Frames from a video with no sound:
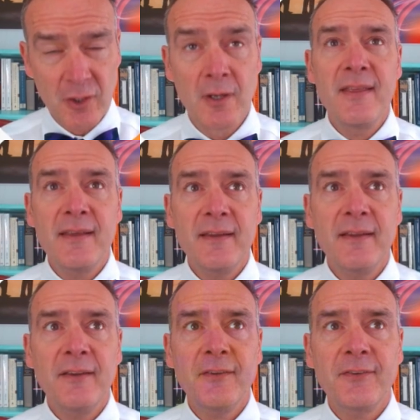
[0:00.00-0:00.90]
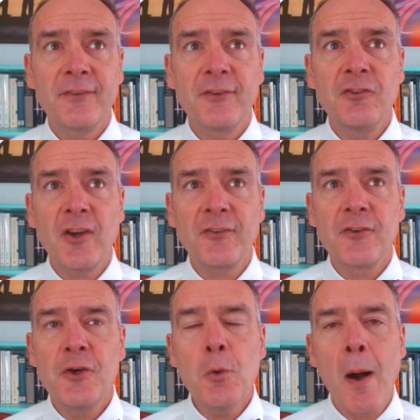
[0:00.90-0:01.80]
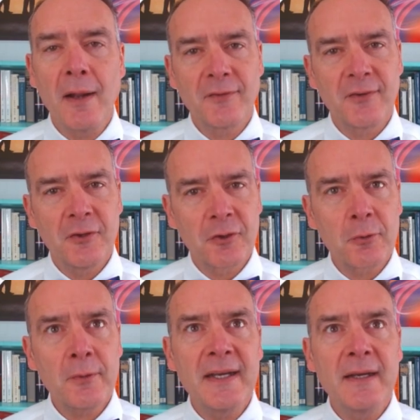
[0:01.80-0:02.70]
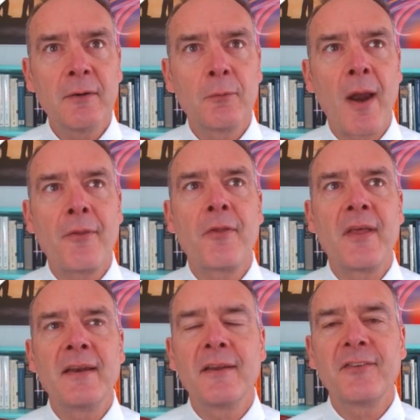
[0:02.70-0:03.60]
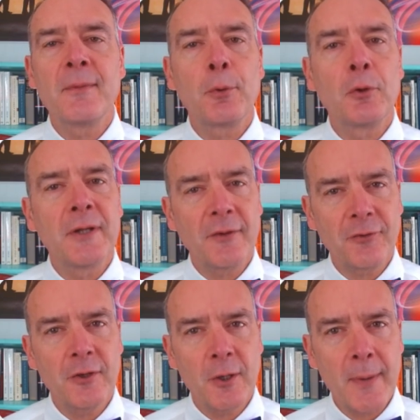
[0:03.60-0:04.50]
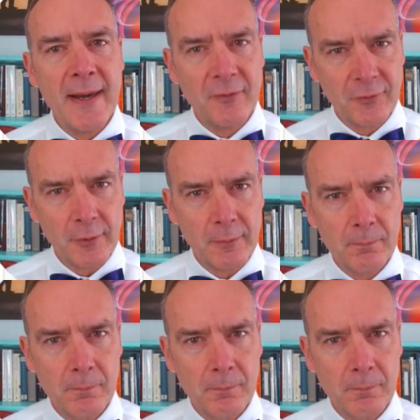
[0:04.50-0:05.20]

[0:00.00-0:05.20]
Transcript: This suggests nuance and degree rather than a simple yes or no answer.